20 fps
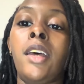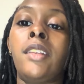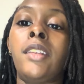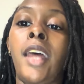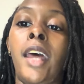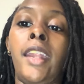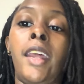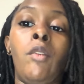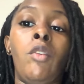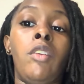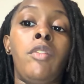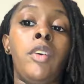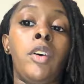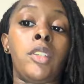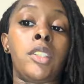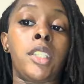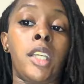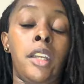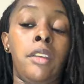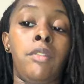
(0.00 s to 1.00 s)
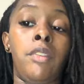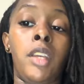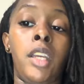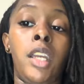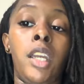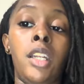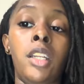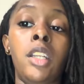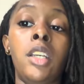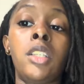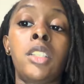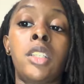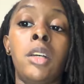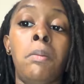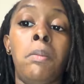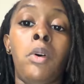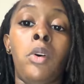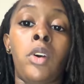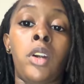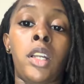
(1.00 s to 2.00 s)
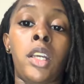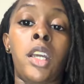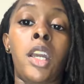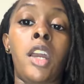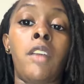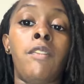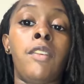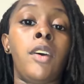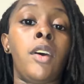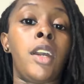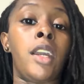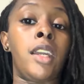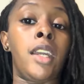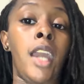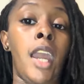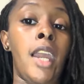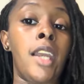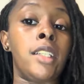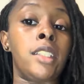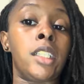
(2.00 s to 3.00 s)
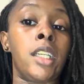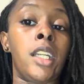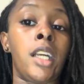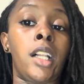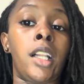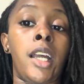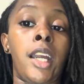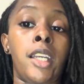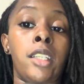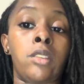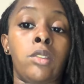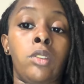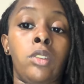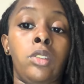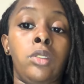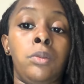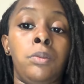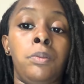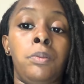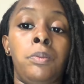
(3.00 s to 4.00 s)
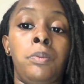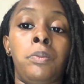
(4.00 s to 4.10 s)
that they will feel safe in, supported, and feel engaged in the classroom.